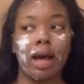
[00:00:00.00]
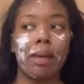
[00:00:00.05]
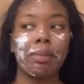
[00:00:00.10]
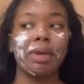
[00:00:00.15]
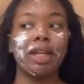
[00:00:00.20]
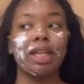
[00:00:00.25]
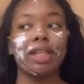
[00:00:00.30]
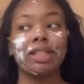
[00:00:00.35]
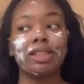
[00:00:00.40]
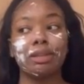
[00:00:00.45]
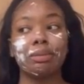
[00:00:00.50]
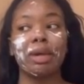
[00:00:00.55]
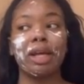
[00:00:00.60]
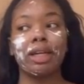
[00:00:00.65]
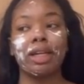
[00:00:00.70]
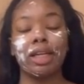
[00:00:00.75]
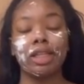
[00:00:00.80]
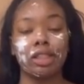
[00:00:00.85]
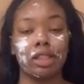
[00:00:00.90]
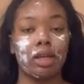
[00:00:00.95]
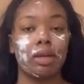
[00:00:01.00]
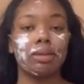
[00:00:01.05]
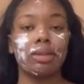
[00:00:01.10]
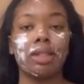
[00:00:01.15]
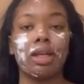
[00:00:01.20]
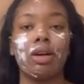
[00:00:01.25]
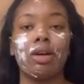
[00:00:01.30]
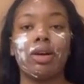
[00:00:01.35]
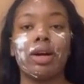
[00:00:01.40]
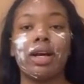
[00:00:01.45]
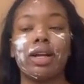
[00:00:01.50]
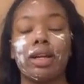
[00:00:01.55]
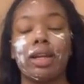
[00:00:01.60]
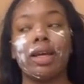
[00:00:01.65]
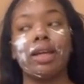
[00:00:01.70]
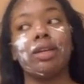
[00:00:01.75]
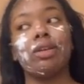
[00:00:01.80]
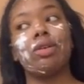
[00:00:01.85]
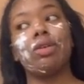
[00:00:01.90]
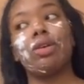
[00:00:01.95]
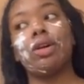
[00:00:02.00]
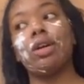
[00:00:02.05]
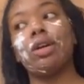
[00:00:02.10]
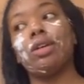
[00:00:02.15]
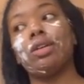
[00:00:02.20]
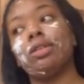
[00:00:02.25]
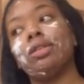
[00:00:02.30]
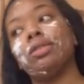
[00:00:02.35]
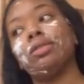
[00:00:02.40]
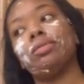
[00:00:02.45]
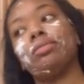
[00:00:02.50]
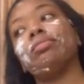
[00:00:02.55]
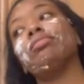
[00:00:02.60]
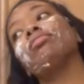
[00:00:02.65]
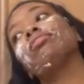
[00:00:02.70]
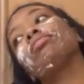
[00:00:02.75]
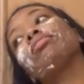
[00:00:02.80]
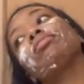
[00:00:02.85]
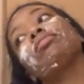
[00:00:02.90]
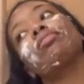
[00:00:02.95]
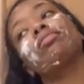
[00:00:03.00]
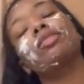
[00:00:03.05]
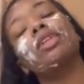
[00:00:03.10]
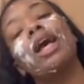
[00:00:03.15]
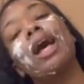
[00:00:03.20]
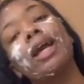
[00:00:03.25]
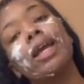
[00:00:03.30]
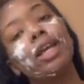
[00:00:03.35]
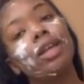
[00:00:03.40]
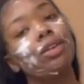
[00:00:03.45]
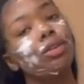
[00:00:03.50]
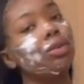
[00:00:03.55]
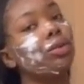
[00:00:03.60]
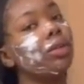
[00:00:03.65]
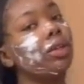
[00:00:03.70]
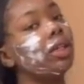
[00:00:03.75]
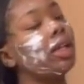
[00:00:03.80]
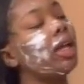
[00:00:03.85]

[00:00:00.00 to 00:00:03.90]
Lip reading: I mean, this is my day job, so I don't got like no, I can do it,